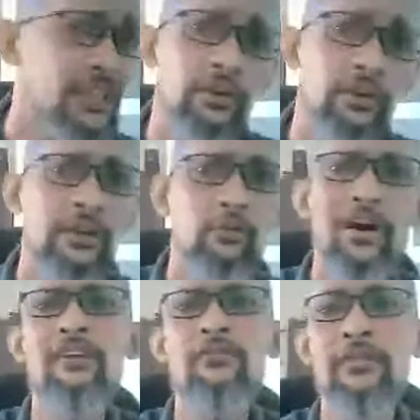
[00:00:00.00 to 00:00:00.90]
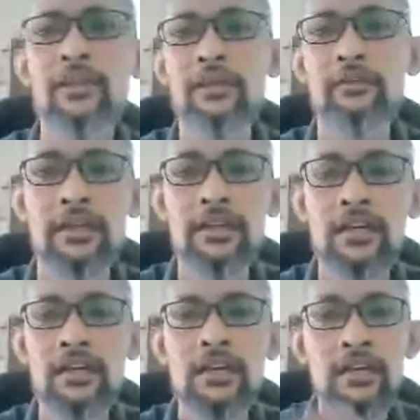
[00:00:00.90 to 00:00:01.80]
okay? Why I failed them, okay?
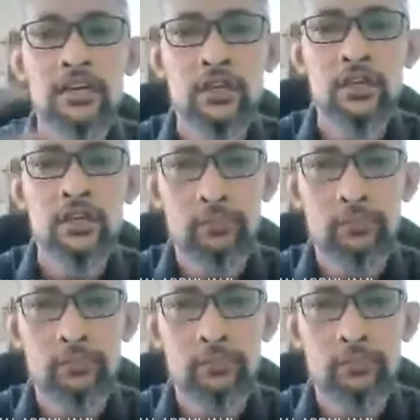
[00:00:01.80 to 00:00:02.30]
You don't put